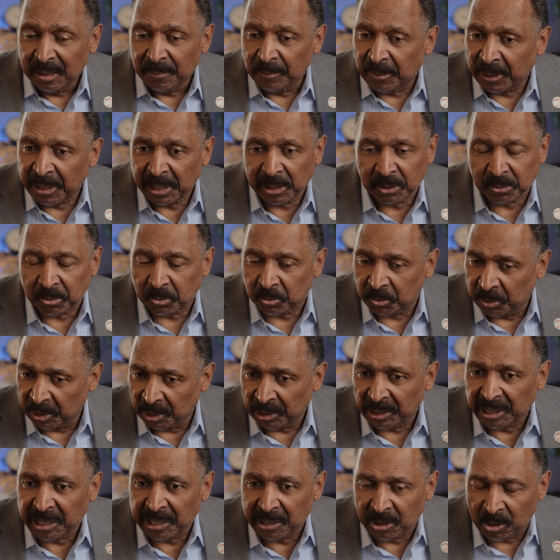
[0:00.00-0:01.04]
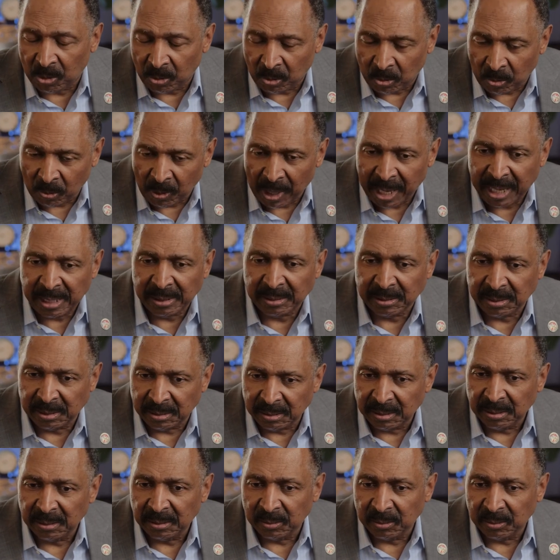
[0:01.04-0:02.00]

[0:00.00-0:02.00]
but it's really quite